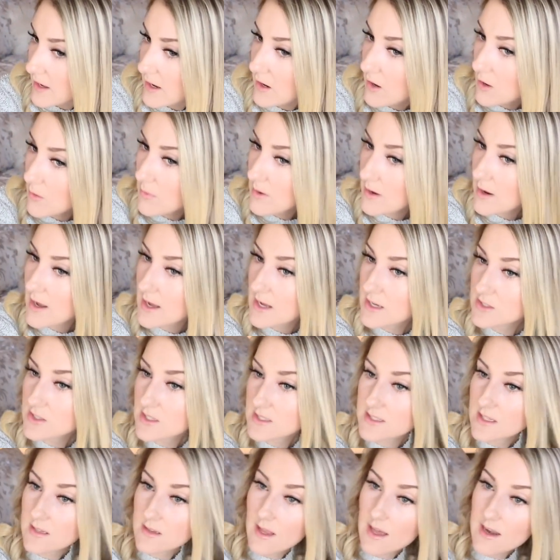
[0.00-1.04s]
like, oh my gosh,
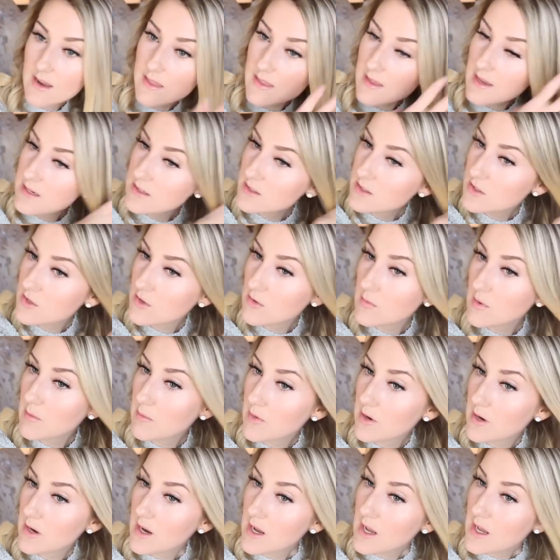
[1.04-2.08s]
that's a lot of things to
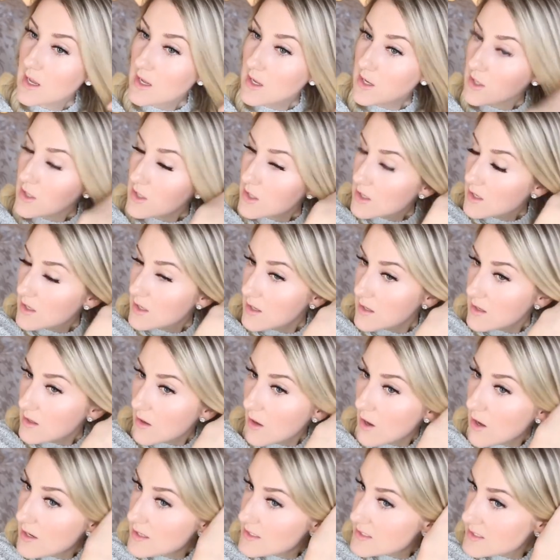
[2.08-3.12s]
remember.
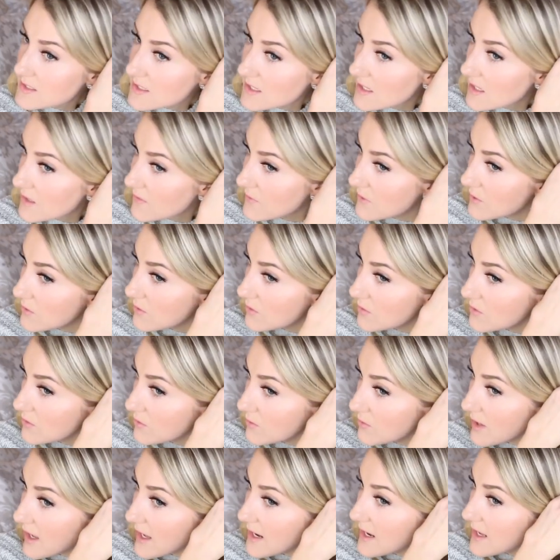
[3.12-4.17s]
Honestly, if
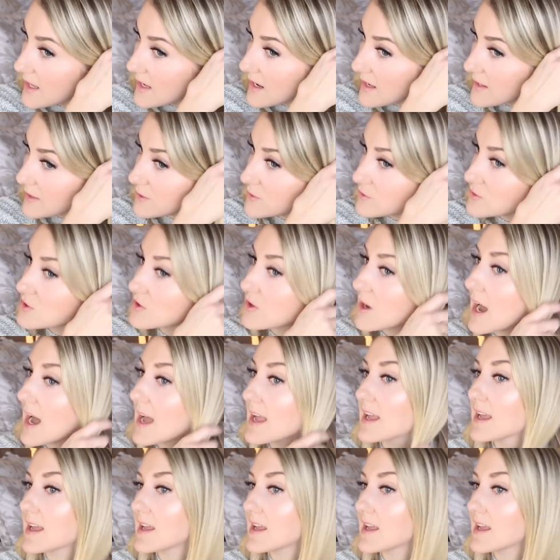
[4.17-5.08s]
you get it and you try